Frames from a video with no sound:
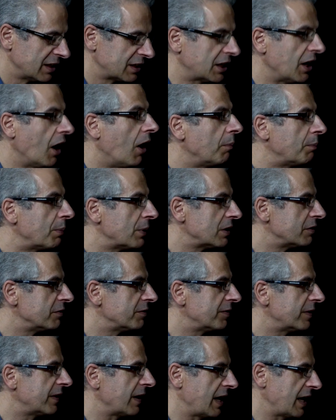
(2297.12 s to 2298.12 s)
Couple of
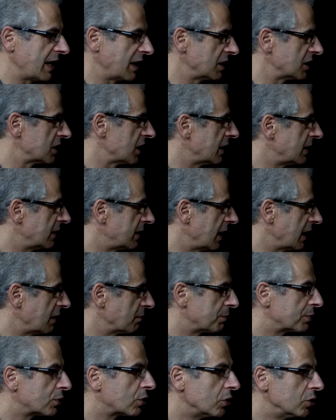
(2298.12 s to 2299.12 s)
things I
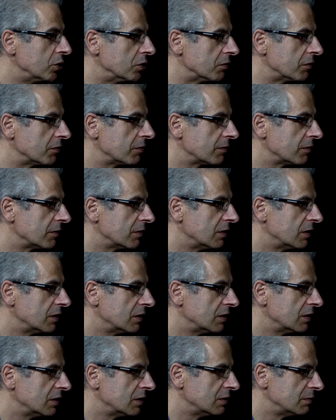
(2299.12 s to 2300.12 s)
think prove
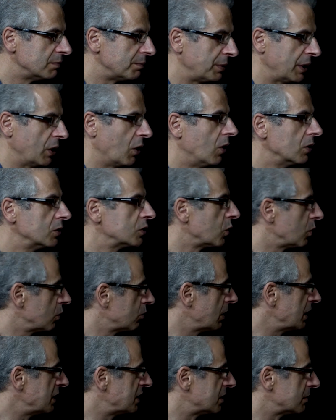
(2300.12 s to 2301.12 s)
beyond all
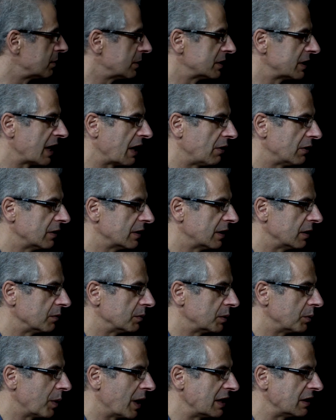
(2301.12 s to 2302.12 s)
reasonable doubt that
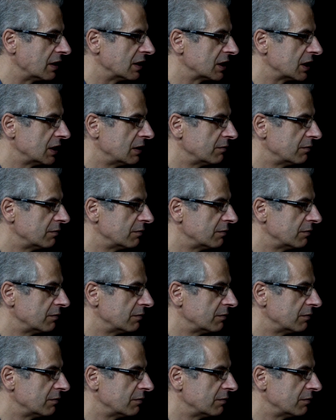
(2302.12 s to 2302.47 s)
we went.